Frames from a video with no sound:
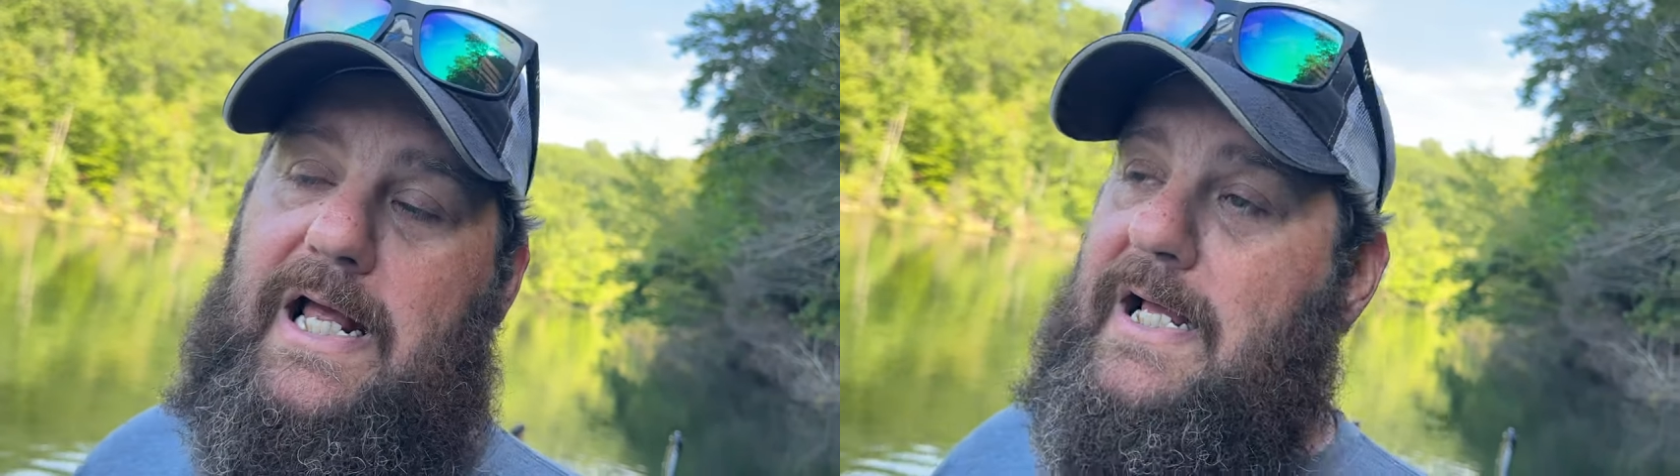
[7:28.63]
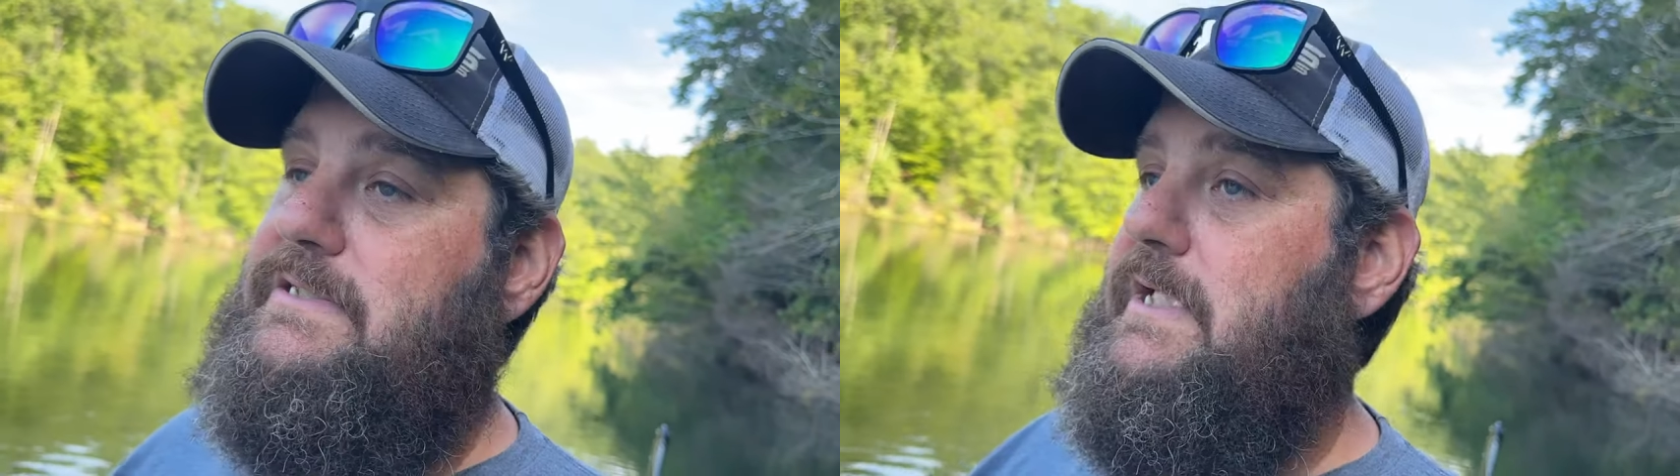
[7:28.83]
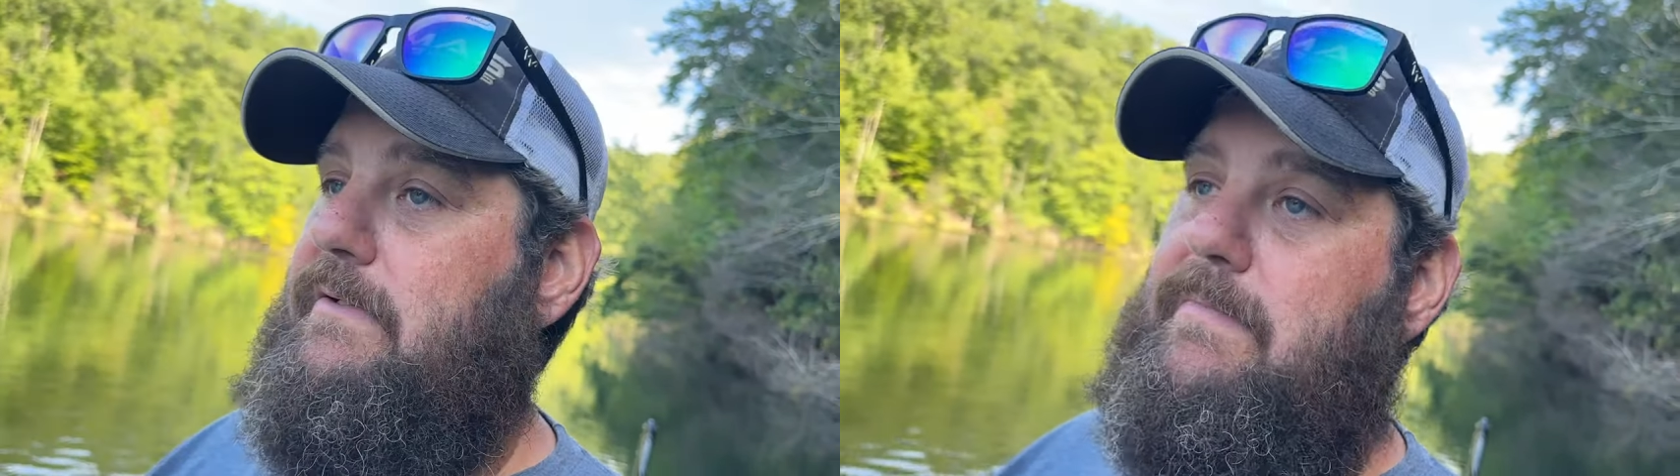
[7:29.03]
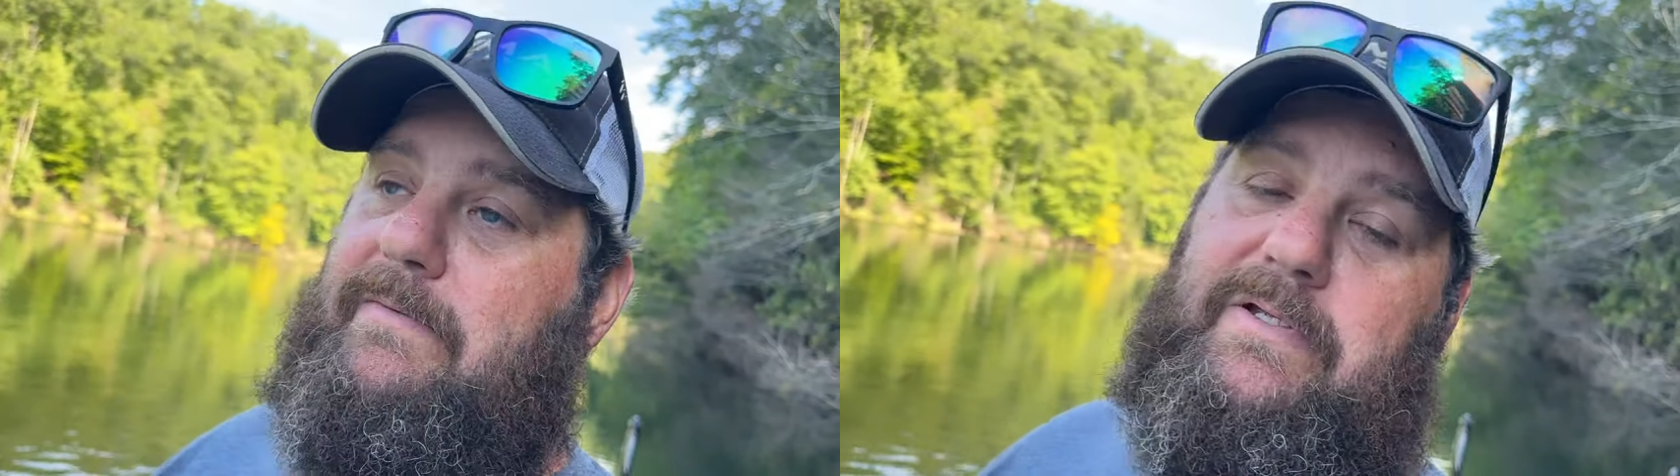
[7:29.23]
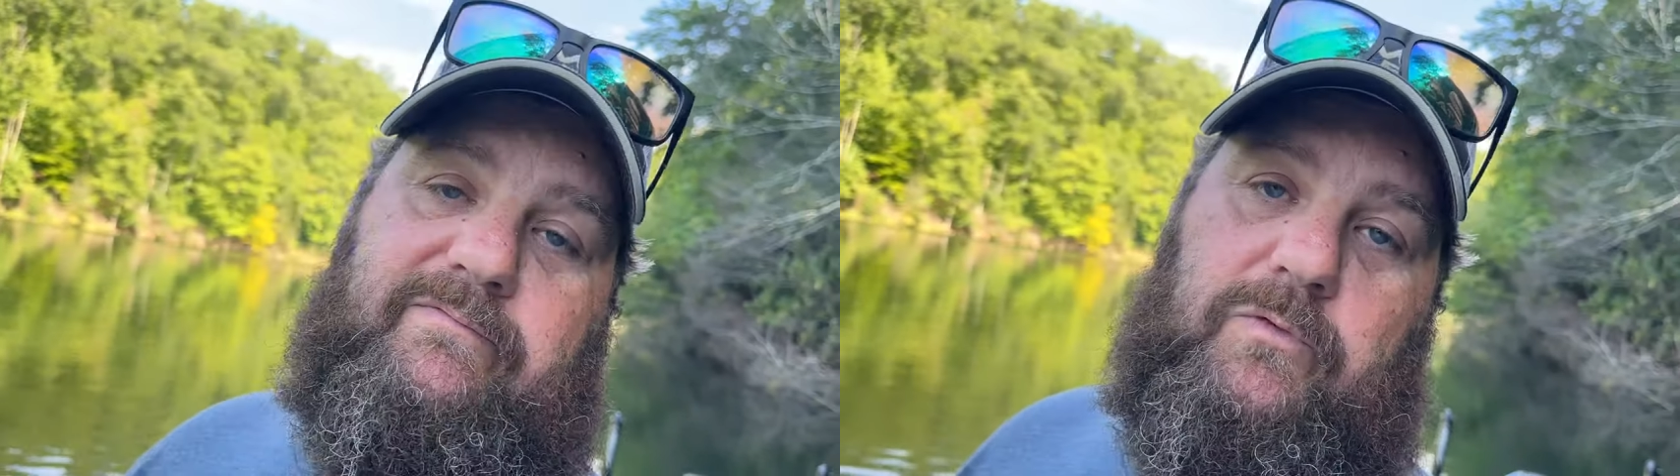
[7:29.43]
I'd say
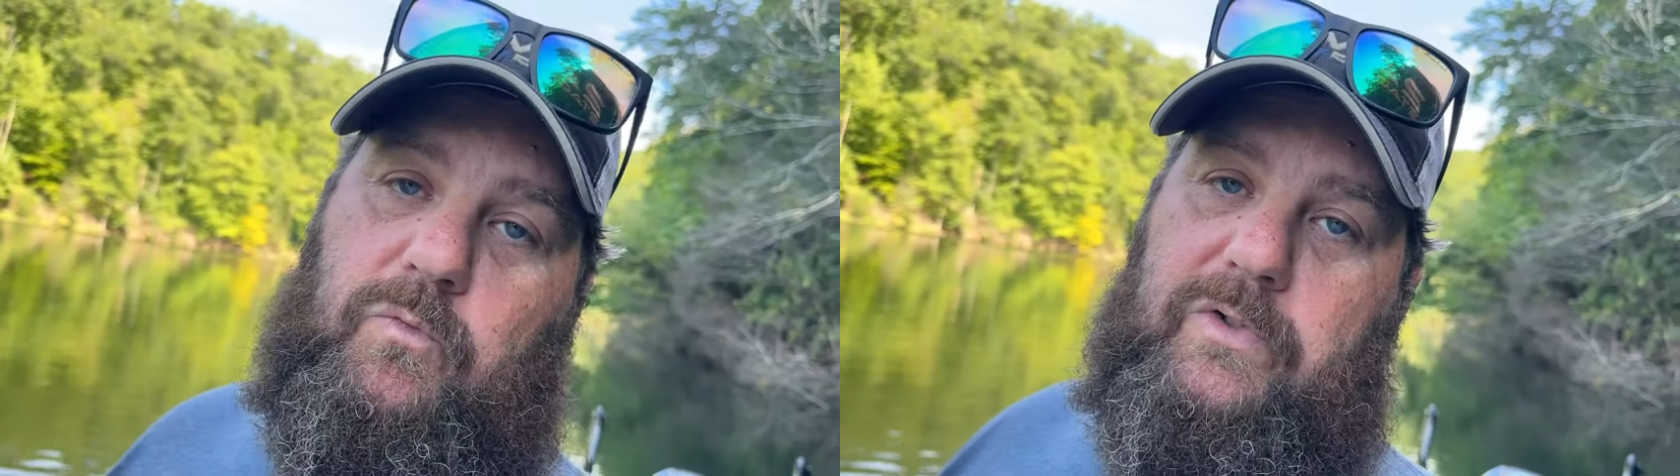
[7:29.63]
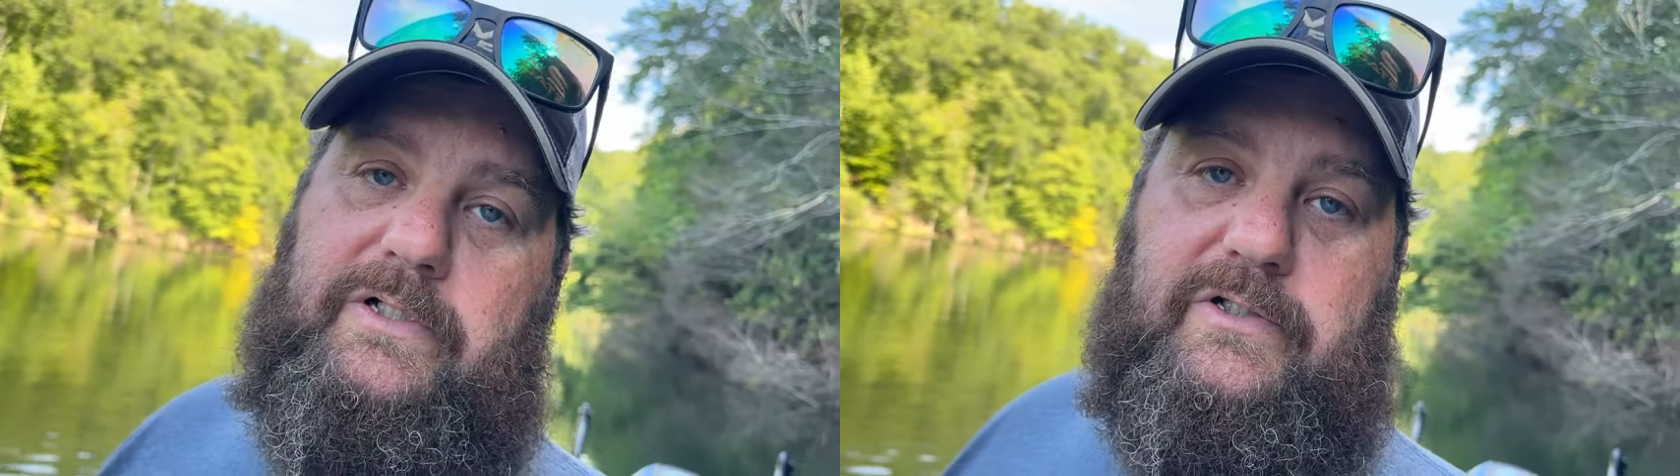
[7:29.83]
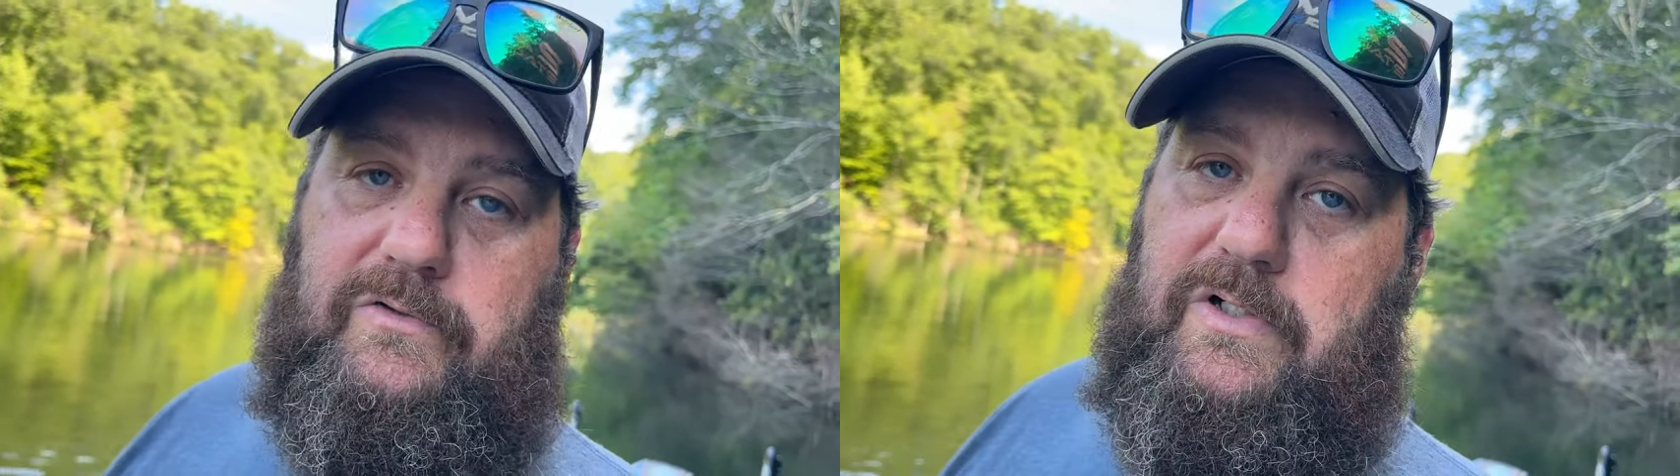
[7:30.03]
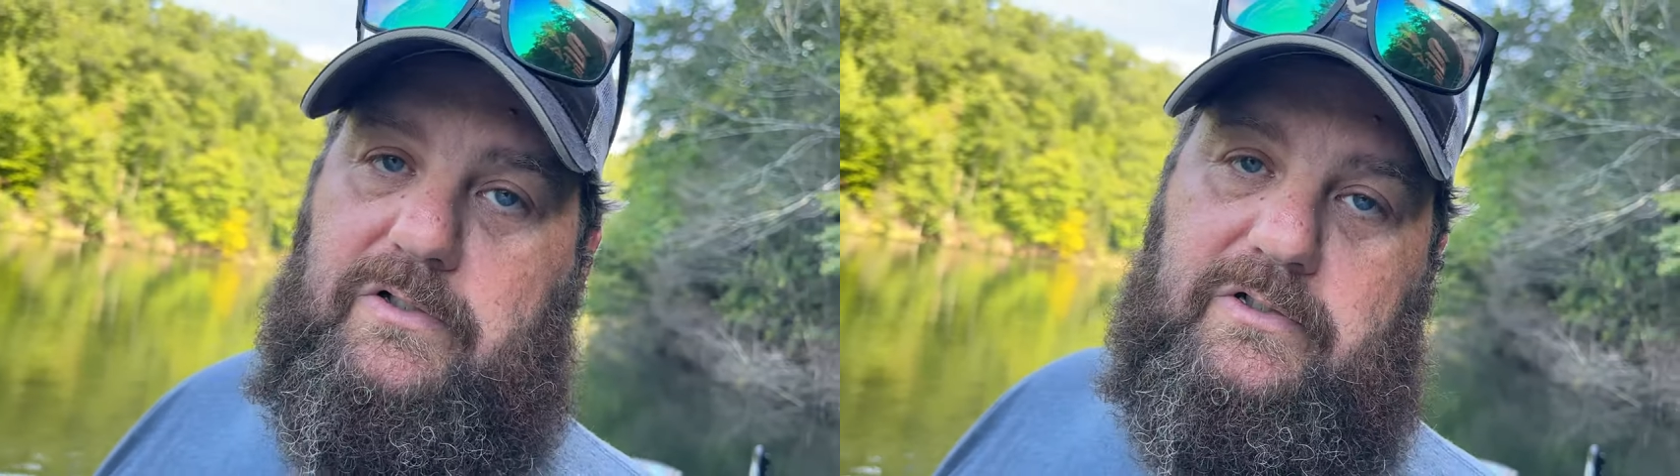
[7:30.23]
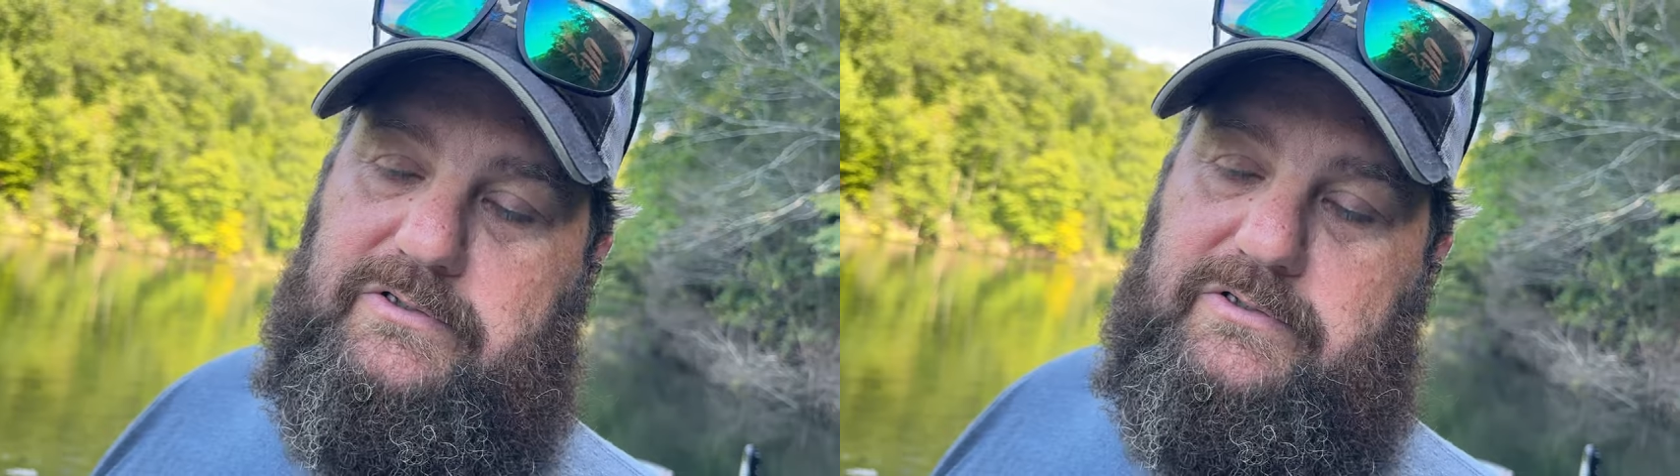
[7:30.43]
maybe even a one in 200